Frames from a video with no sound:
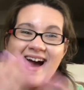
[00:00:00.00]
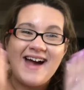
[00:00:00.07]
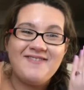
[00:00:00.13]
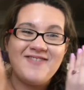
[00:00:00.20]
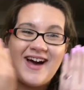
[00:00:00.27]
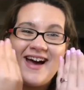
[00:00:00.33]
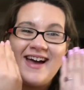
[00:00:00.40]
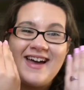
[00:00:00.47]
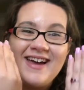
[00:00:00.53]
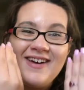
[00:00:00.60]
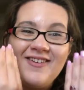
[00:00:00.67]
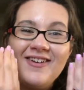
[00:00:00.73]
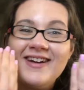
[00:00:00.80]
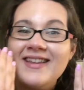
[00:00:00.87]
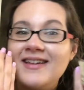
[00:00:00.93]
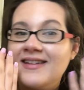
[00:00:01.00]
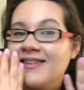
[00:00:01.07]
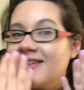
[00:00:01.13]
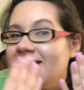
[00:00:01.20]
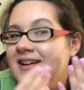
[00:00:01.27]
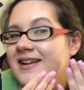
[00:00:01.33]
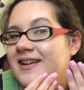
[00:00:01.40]
my oily
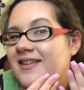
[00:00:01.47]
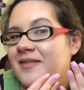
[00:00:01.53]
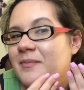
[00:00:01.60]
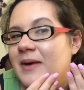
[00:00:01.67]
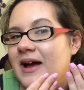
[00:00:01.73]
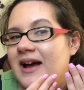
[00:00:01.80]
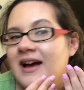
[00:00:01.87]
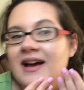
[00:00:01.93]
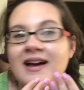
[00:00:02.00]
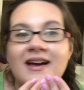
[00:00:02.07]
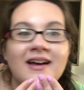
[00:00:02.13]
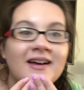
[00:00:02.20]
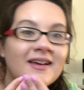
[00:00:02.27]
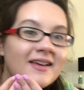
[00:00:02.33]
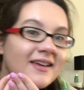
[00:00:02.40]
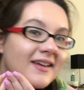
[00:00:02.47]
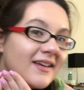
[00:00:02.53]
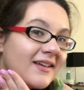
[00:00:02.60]
skin is back.